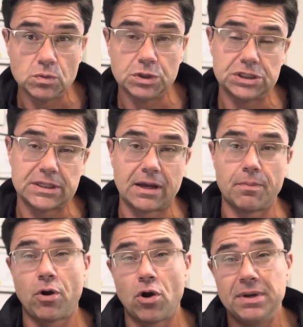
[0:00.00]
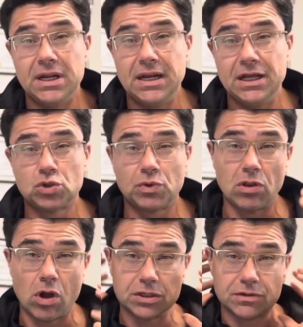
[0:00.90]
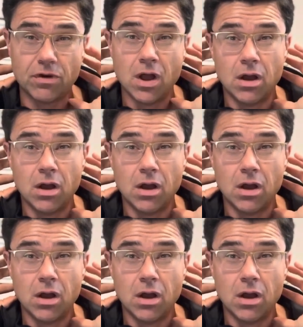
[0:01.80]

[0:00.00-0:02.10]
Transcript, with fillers: which is like a permanent injury, loss of